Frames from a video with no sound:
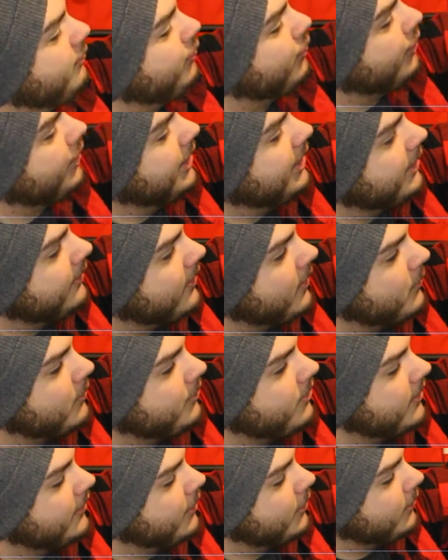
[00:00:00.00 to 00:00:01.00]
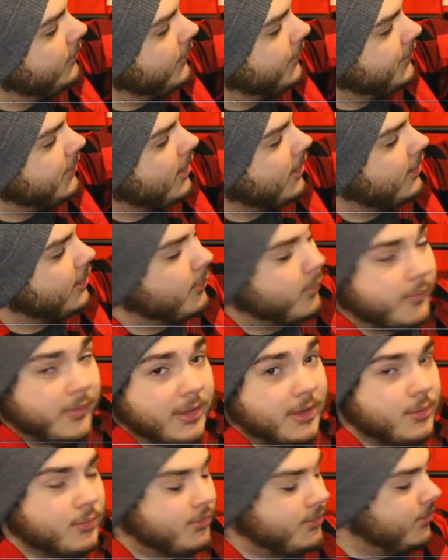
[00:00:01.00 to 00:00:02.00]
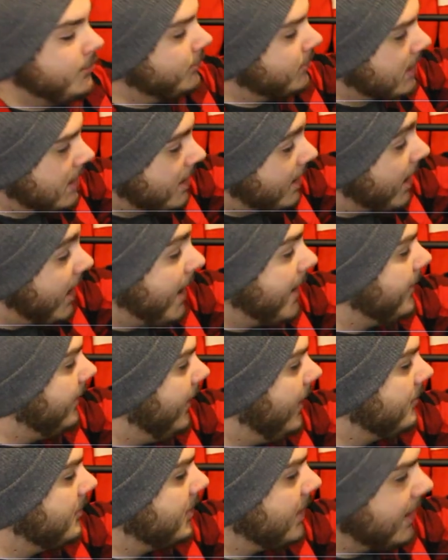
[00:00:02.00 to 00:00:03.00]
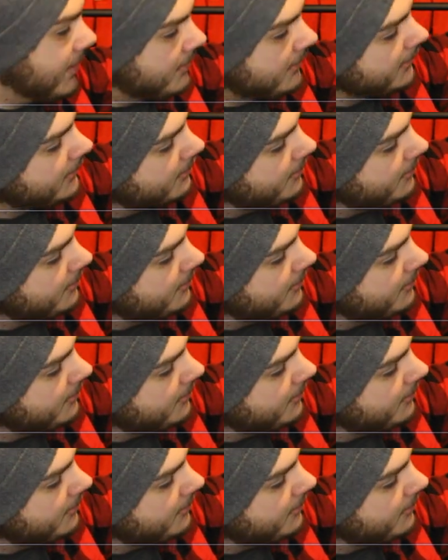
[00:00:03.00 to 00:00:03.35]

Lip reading: of green, and they wish they'd go to the darker one they used to use. I love it. I think